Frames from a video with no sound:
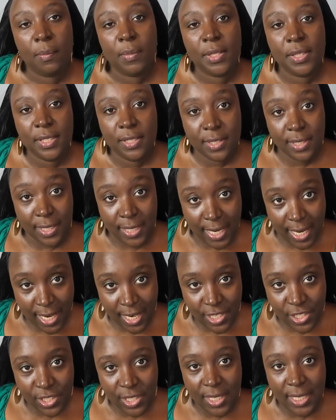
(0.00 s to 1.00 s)
But this an
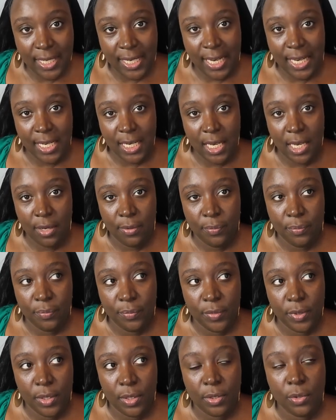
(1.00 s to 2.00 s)
Asian lady
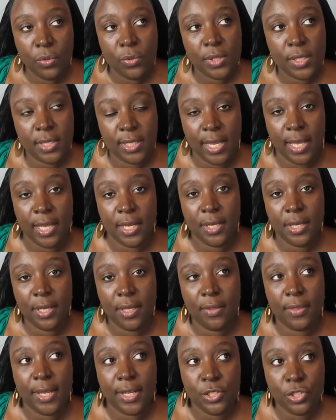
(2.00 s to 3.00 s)
who said
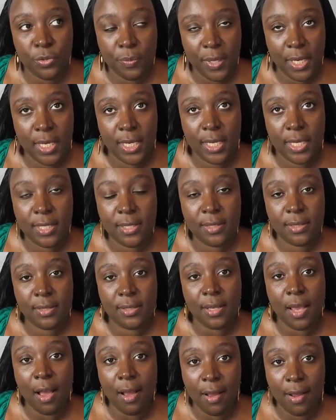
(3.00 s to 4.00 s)
that
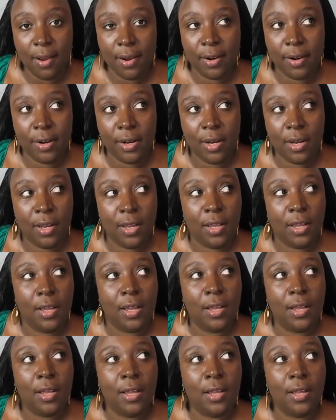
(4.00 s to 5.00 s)
Jamaicans are
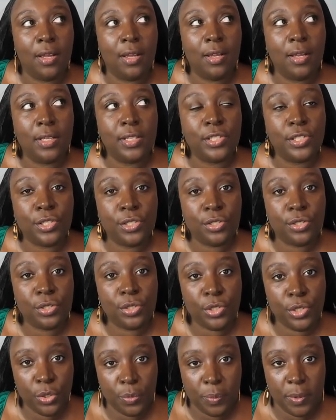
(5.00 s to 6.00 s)

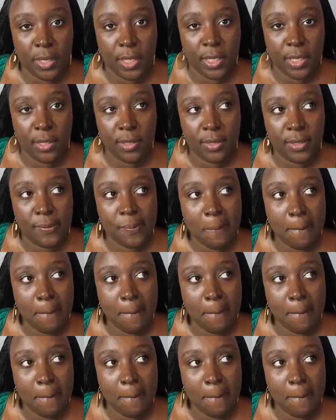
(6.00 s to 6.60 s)
stupid